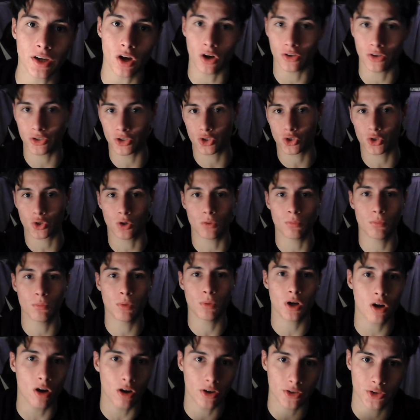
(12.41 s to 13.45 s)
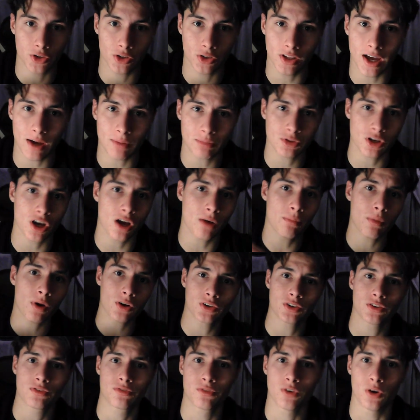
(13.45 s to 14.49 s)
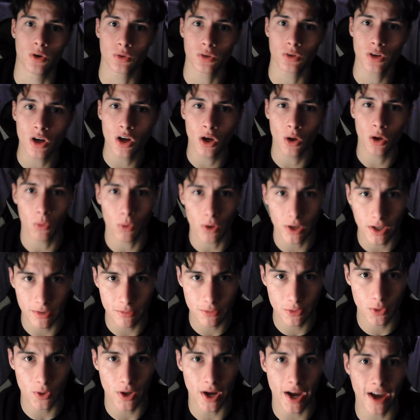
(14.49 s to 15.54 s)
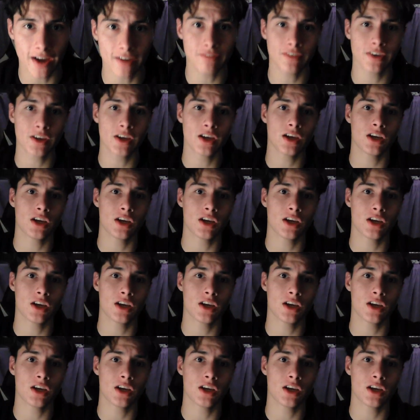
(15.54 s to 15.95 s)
on your Chromebook, on your laptop, on your phone, whatever you have.